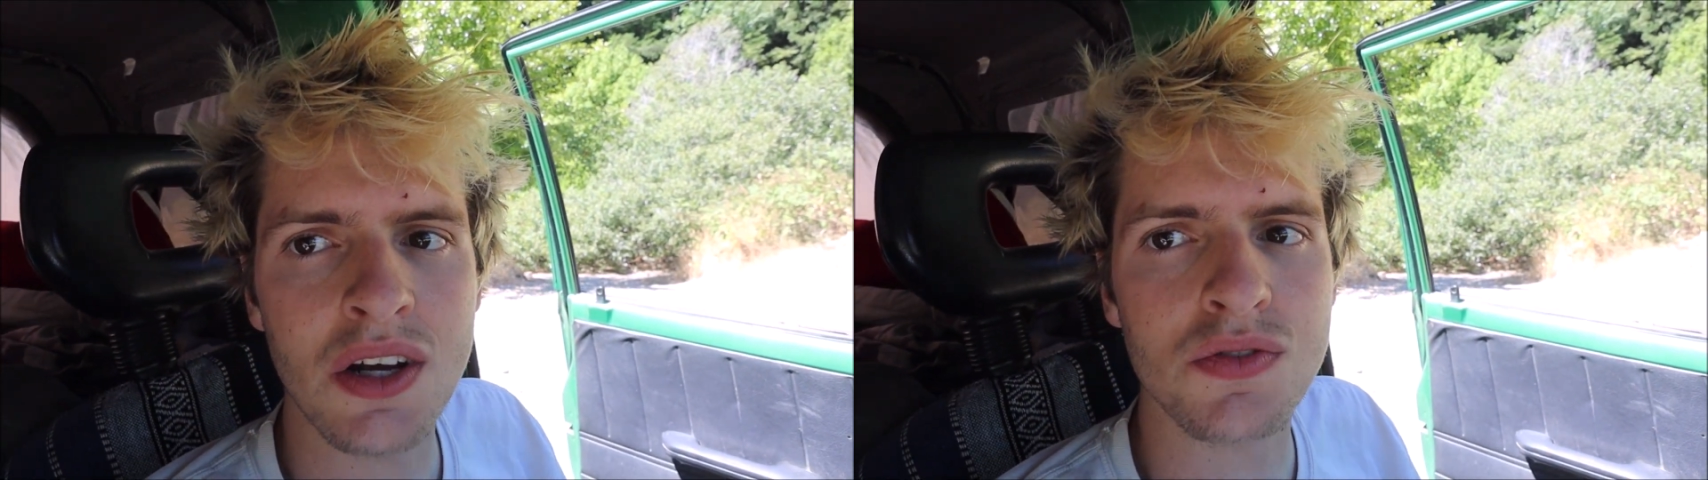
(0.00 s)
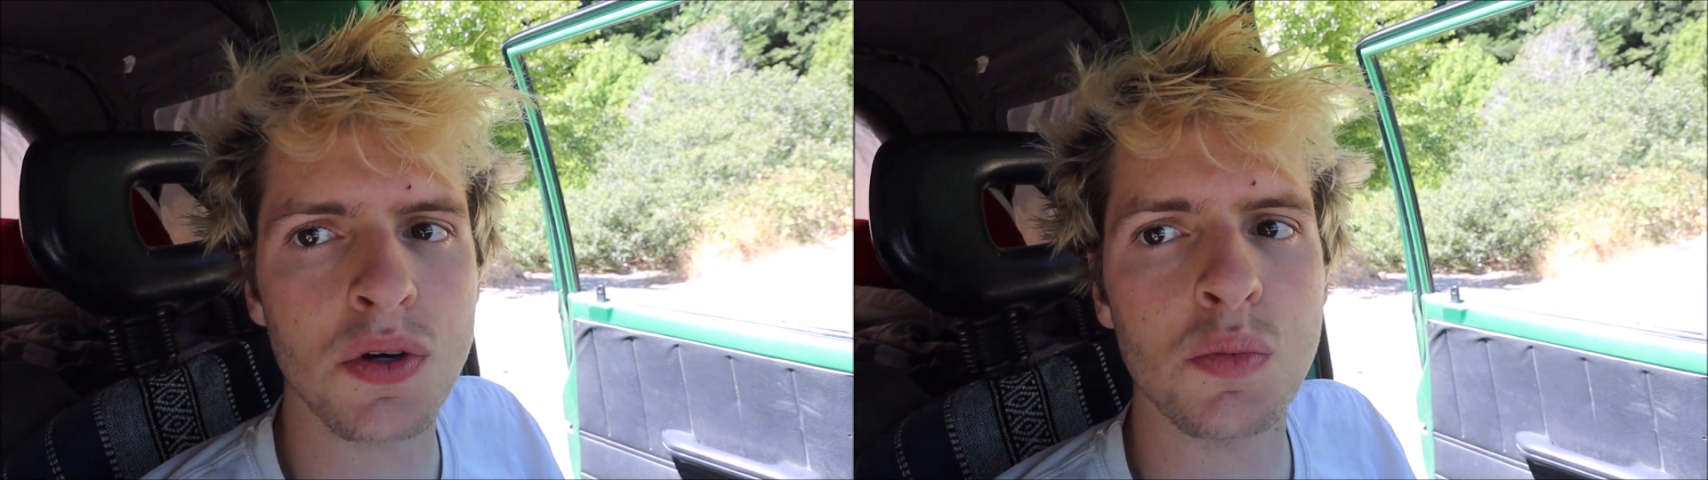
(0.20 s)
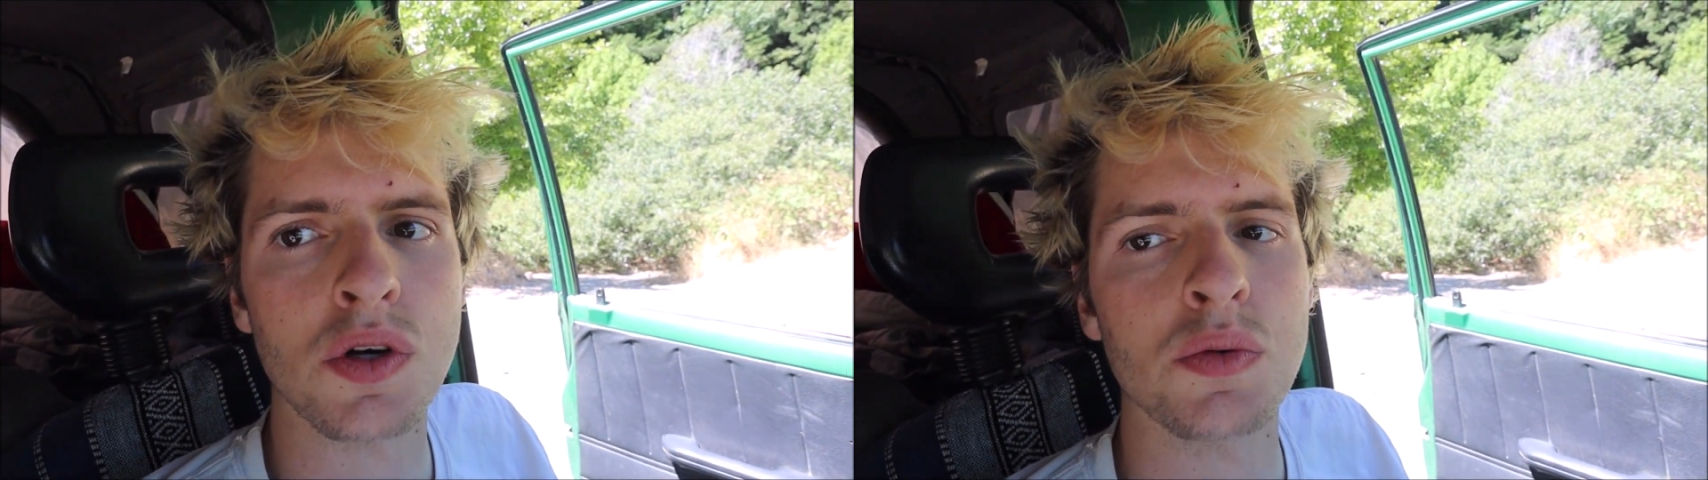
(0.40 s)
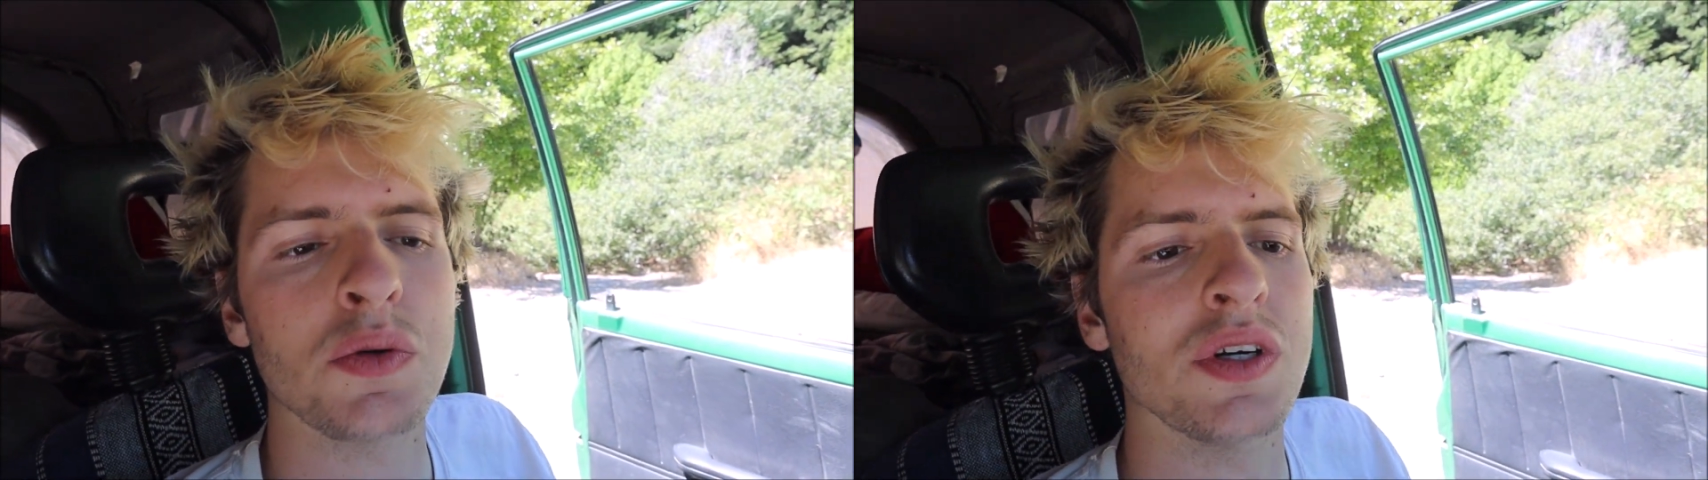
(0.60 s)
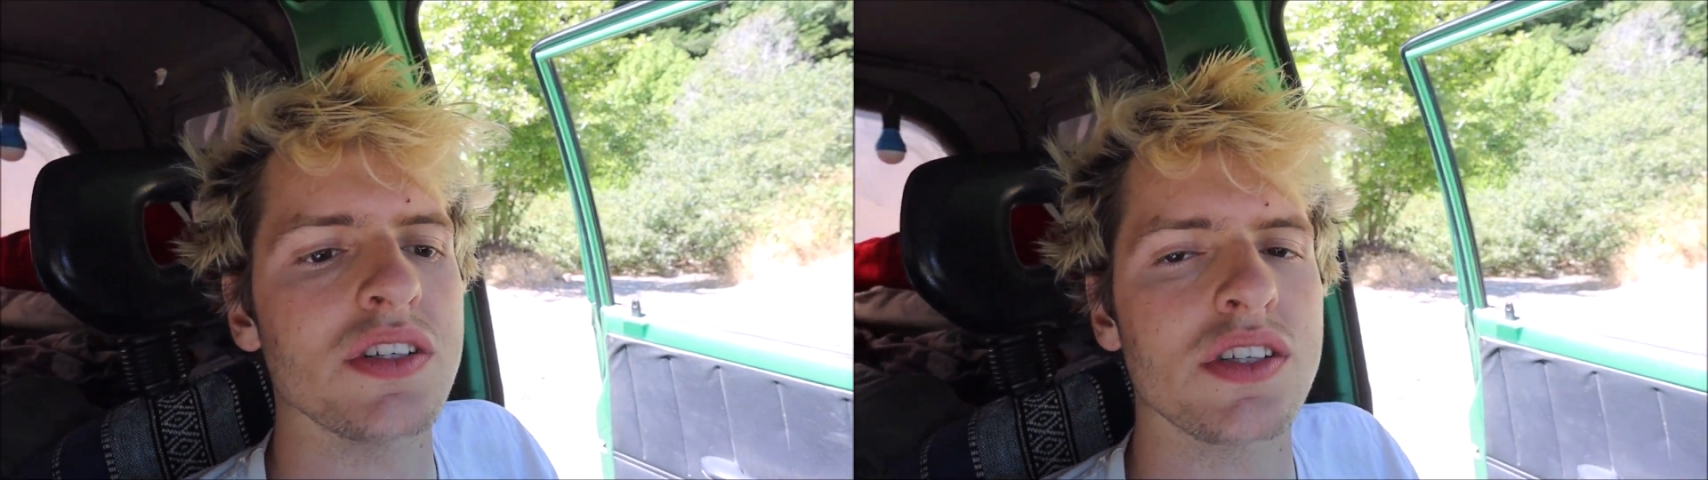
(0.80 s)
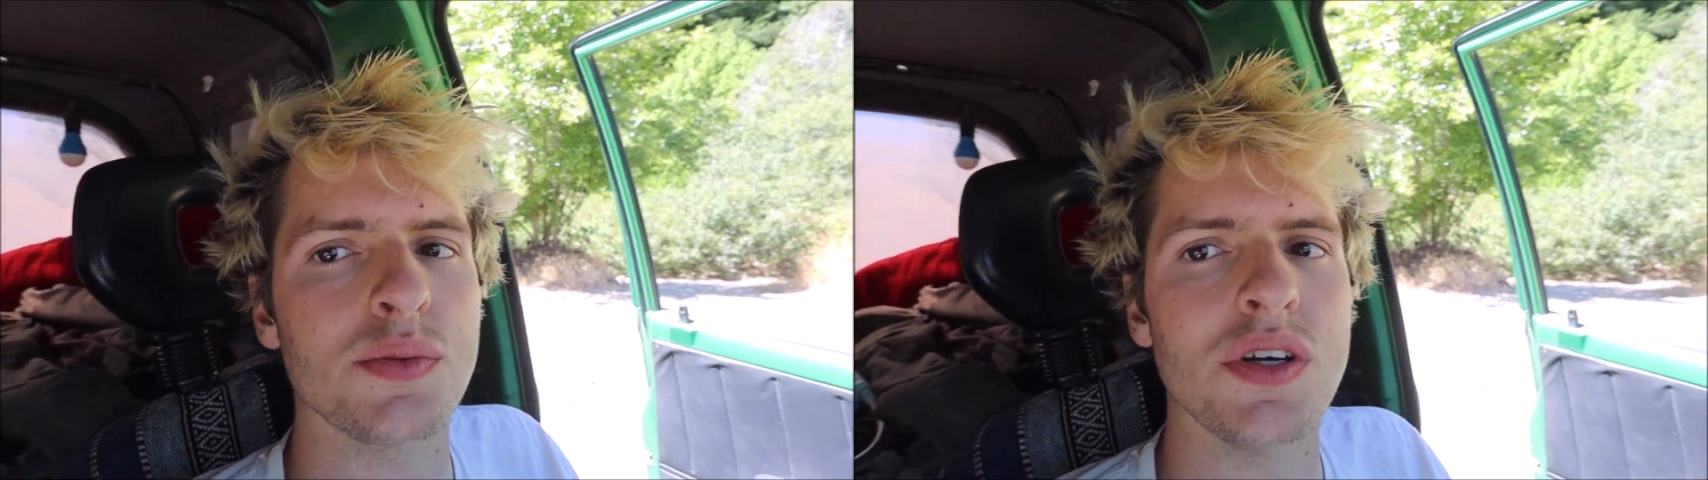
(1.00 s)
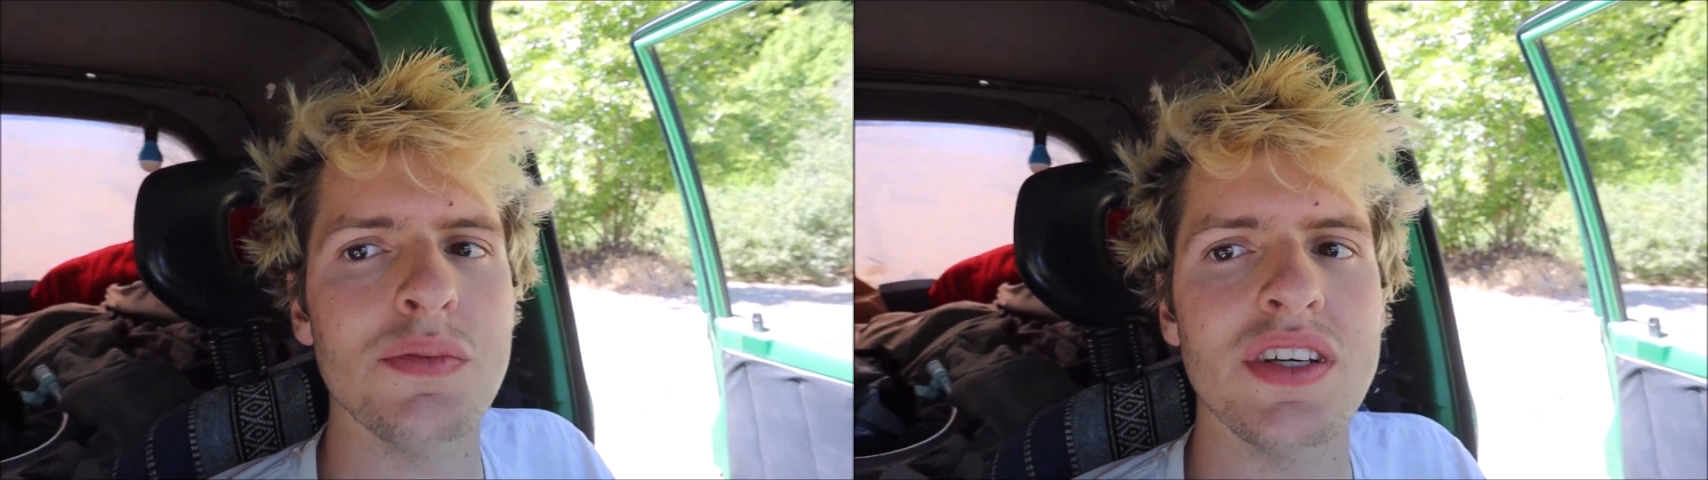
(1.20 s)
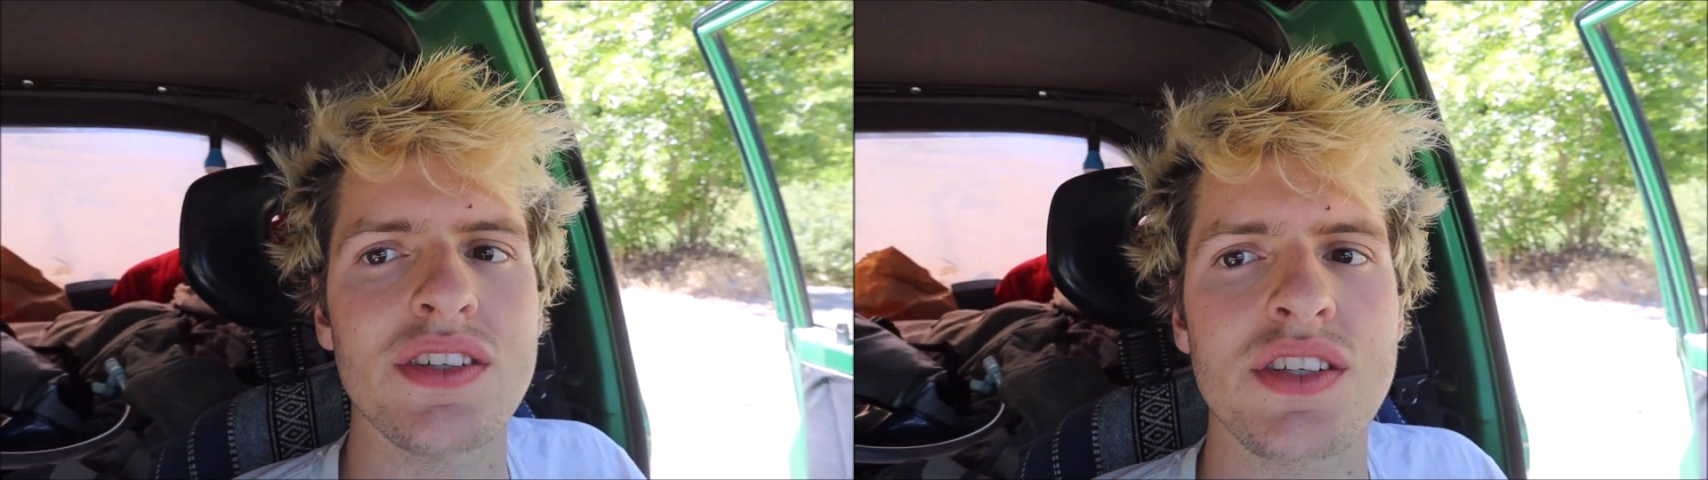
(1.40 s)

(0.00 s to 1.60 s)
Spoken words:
from where we went swimming.